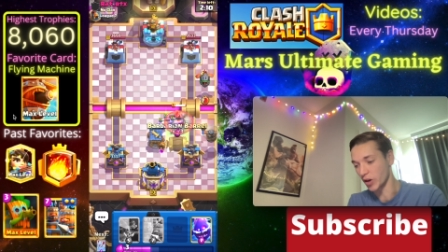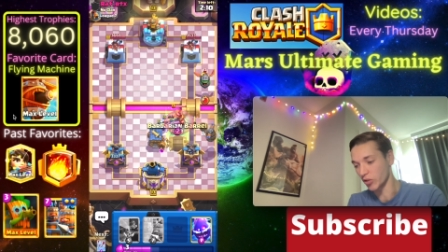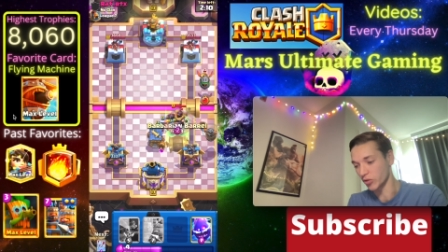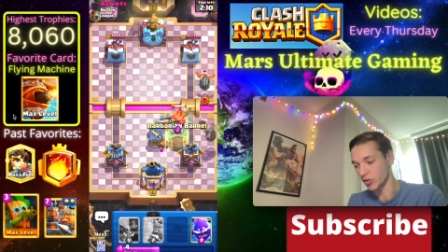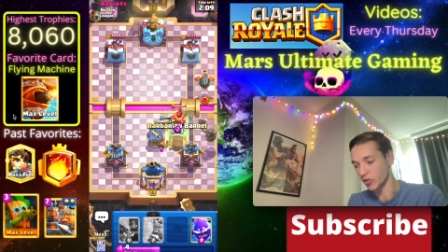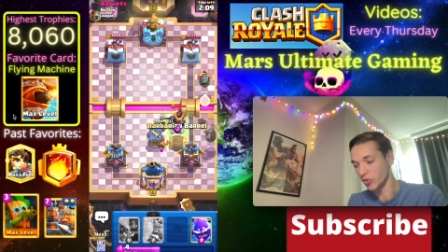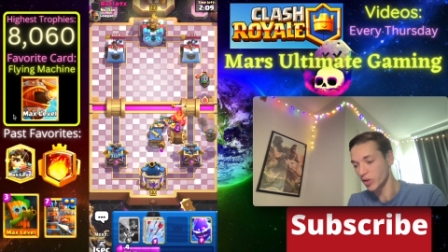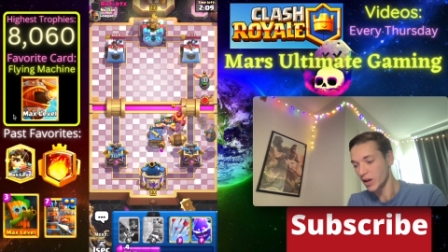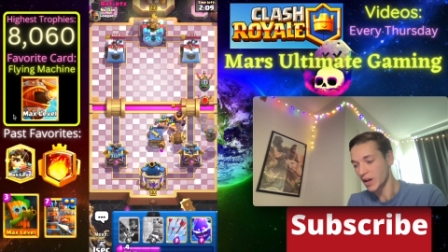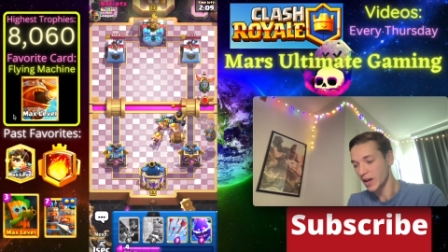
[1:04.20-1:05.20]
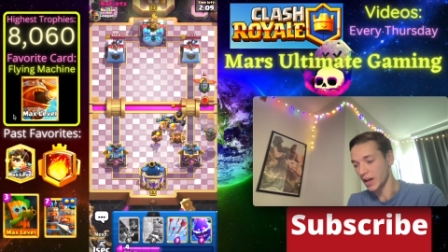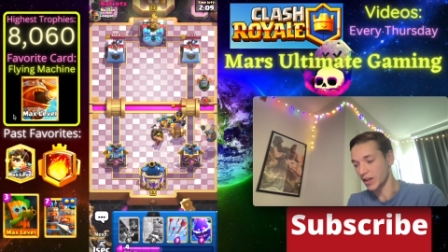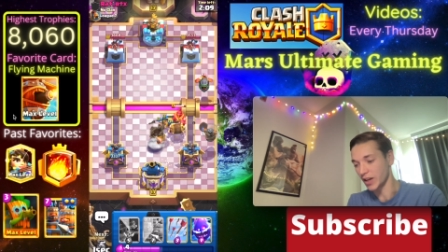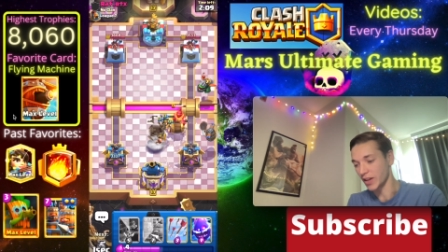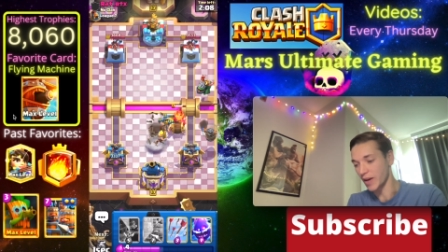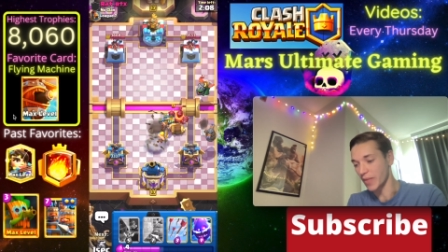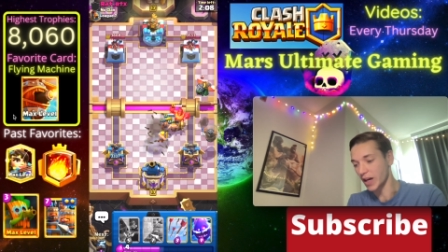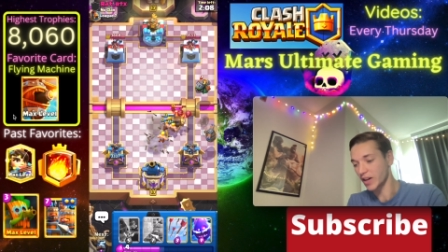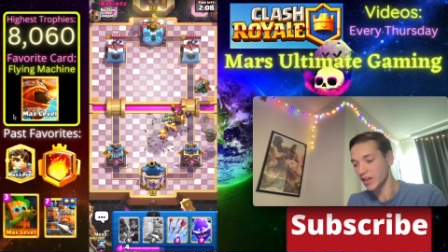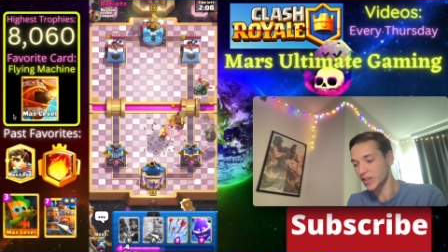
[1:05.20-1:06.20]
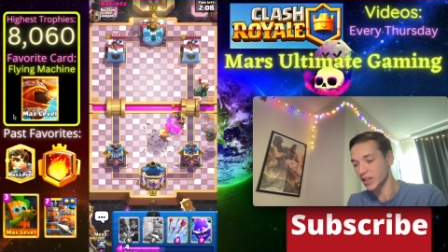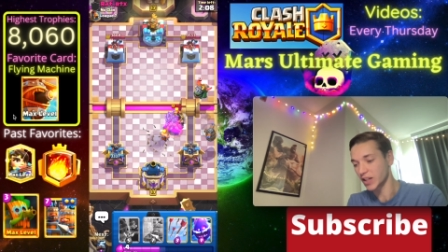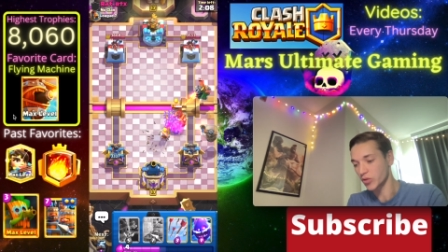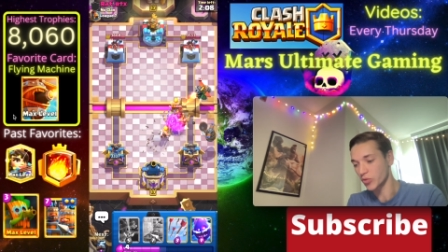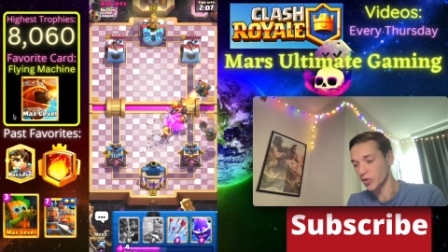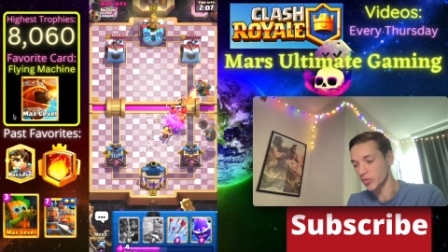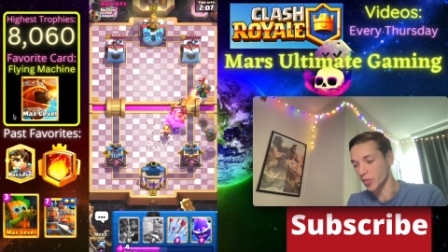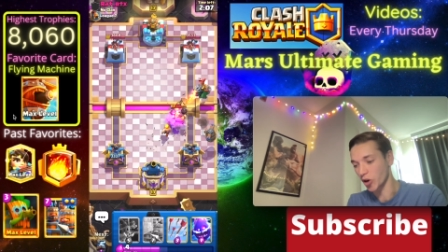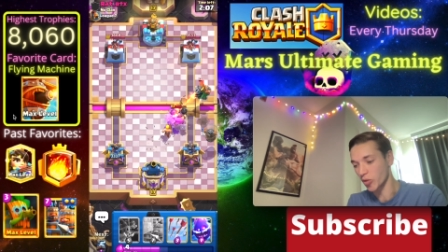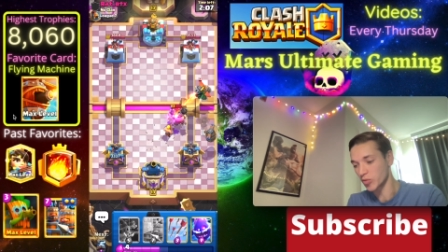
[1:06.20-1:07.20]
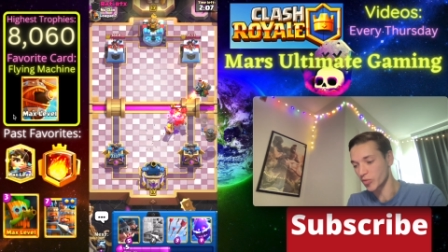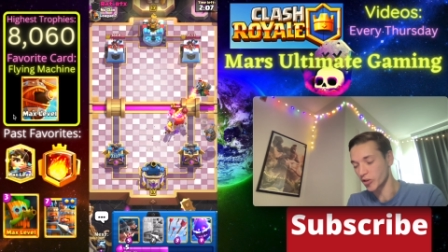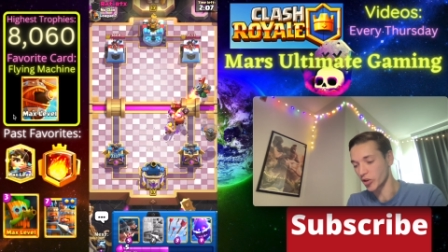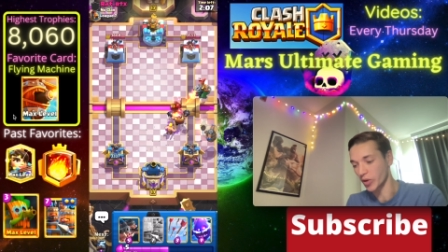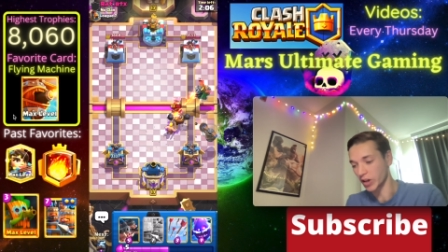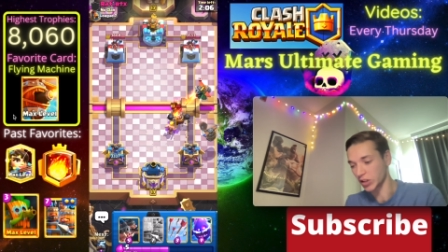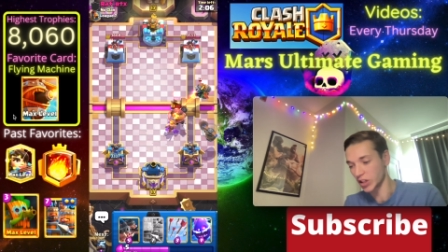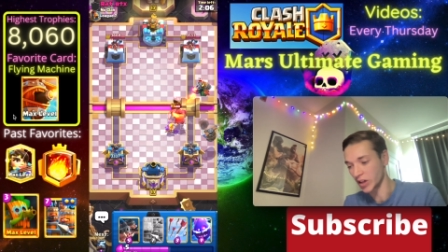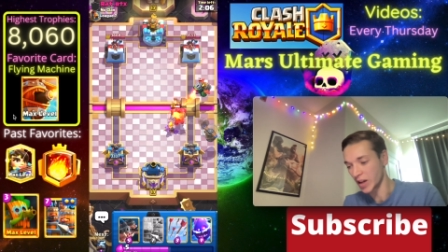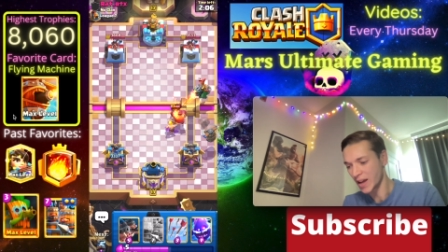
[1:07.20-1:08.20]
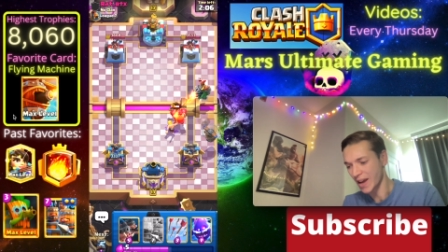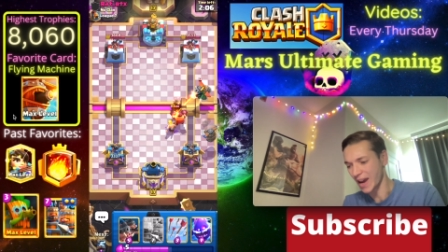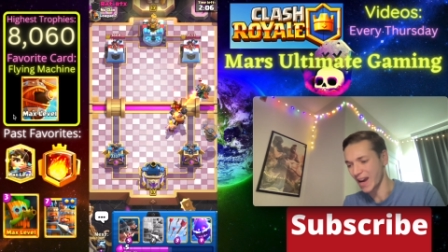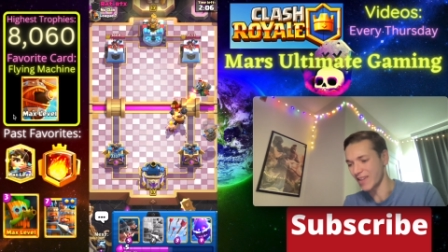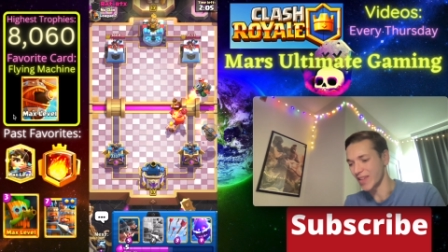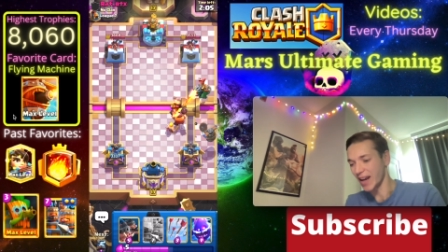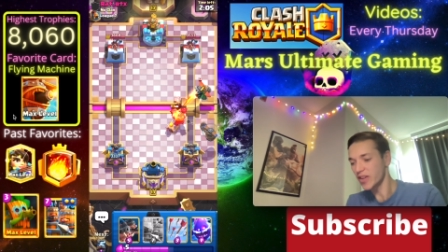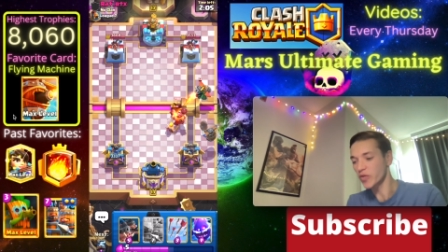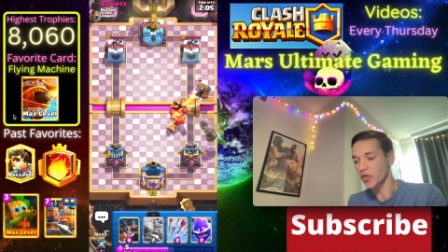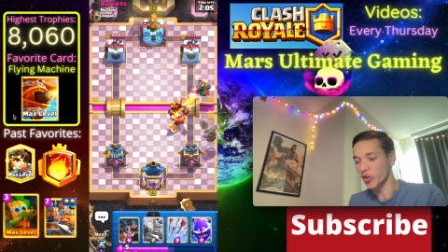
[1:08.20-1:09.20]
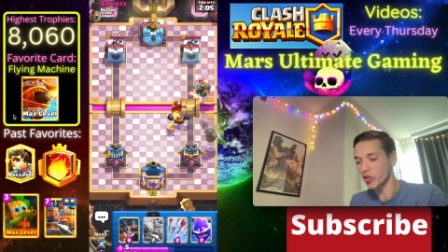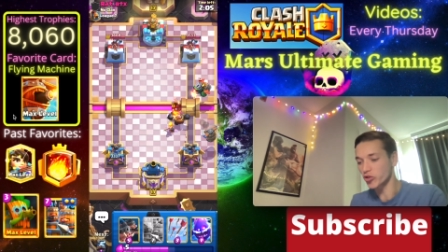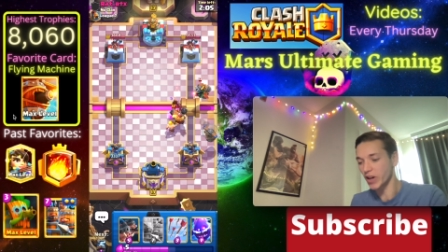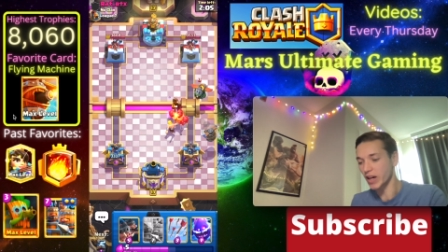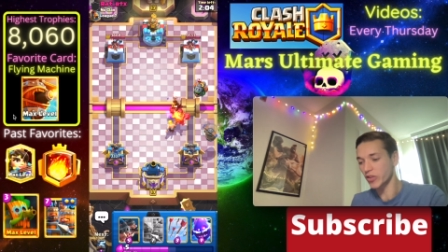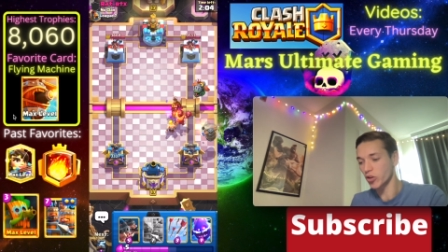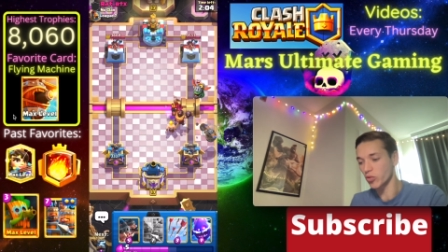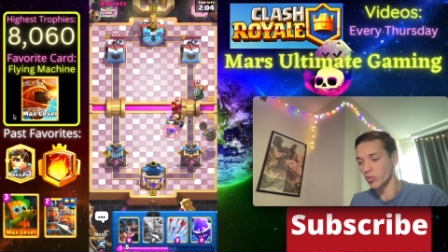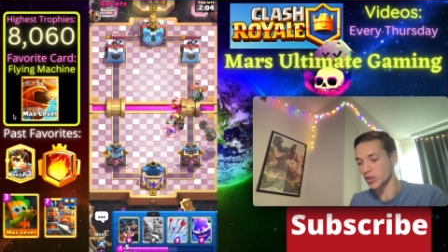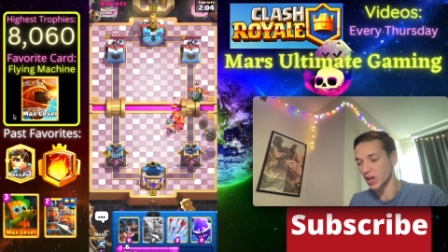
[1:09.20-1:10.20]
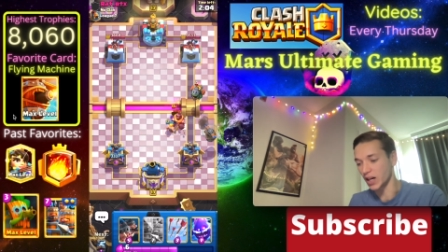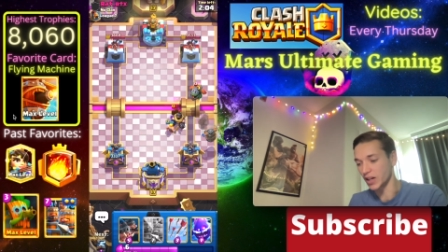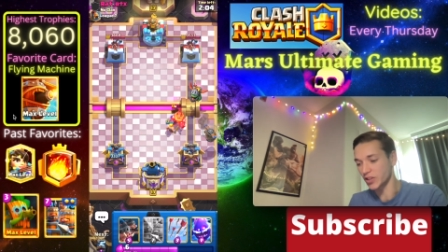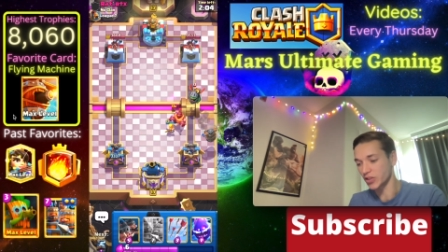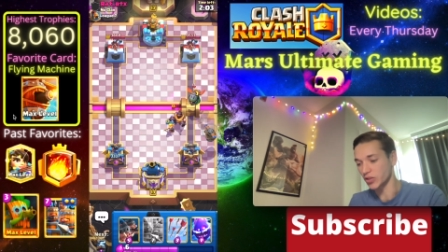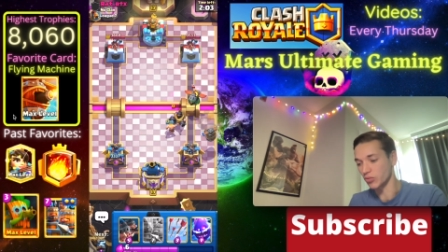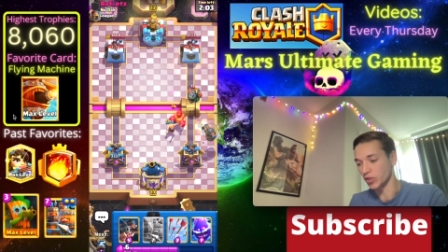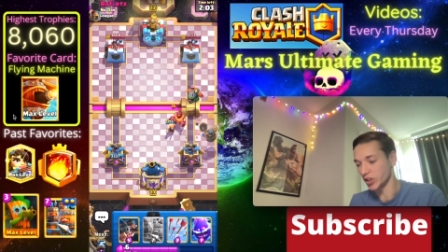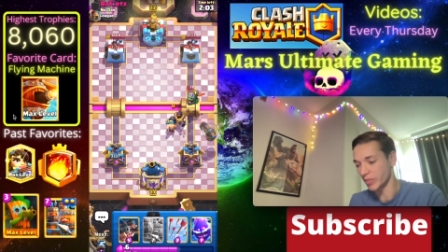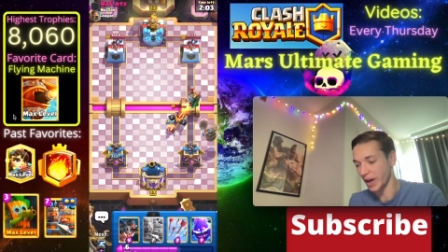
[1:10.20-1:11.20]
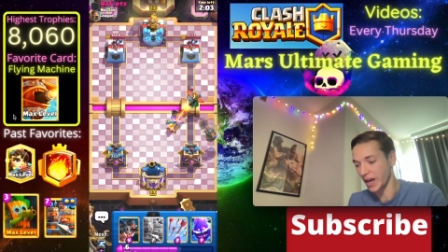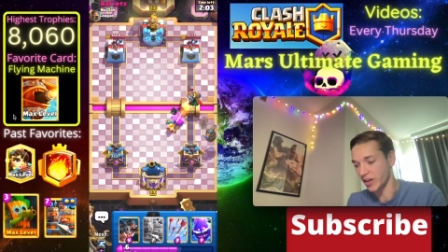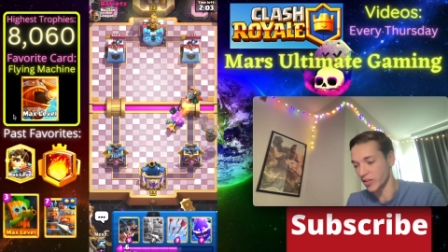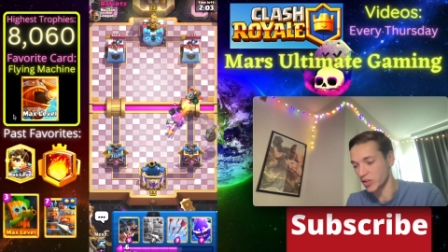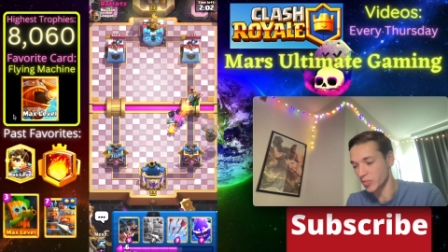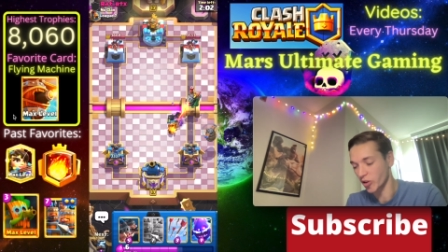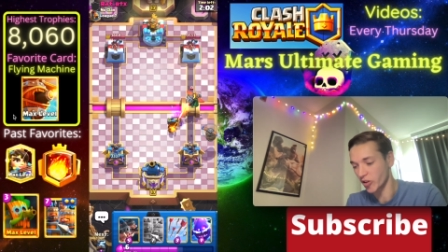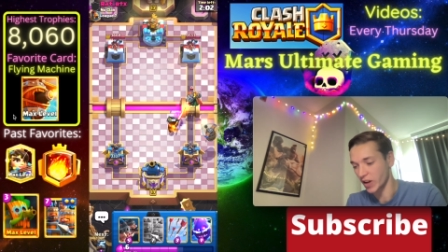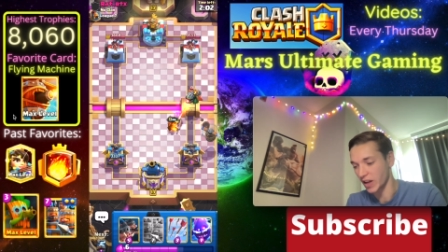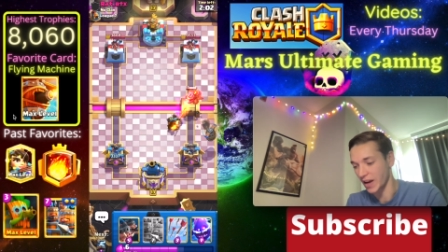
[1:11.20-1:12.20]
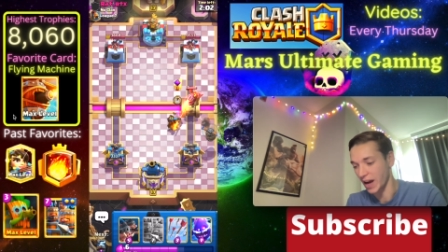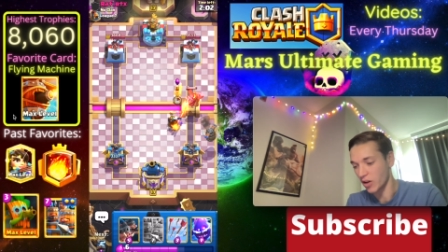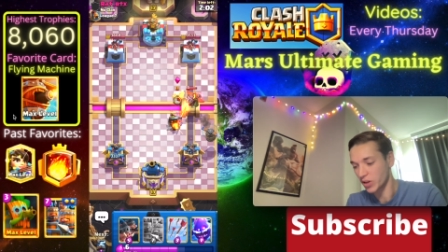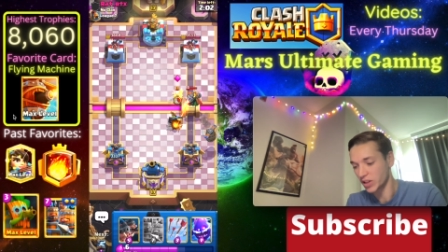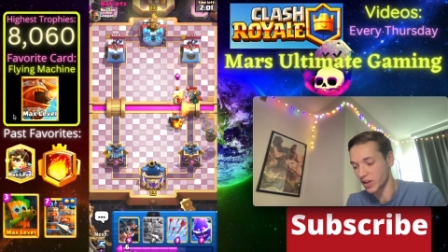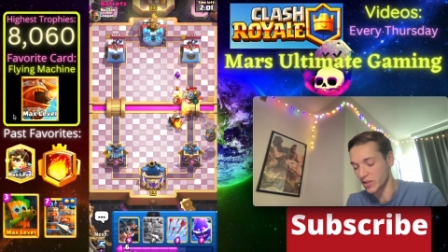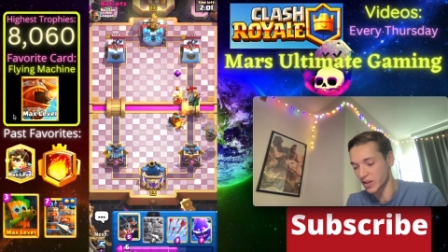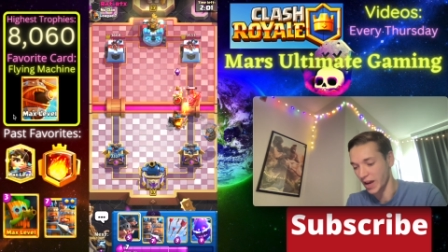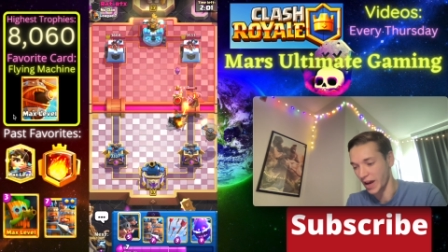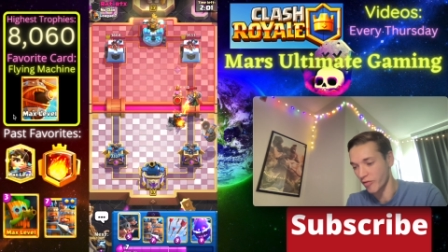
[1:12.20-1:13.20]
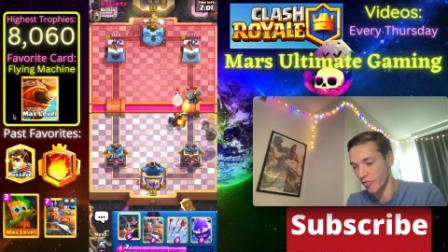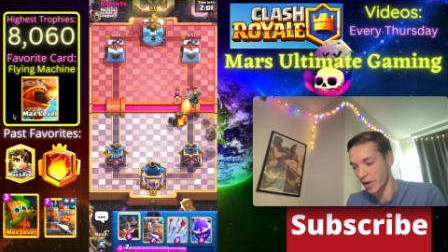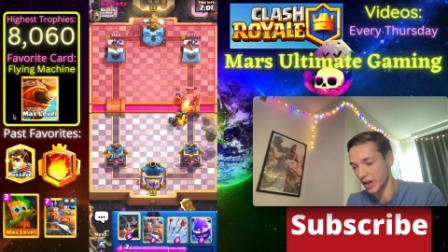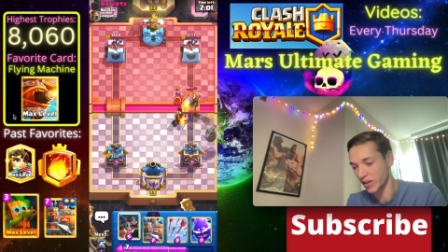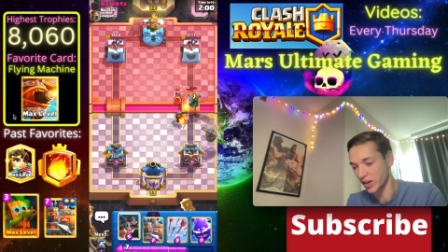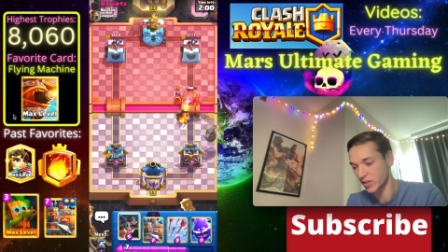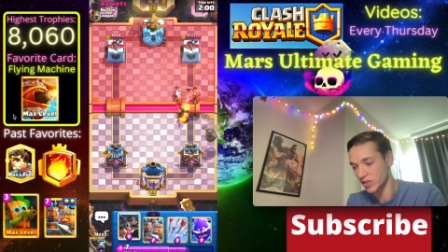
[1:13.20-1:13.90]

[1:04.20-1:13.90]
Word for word: Barrel too. And yeah, that Mega Knight's going to get through those barbs pretty quickly. And that Inferno Drag though was honestly really bad on his part. And now he doesn't have Mega Knight.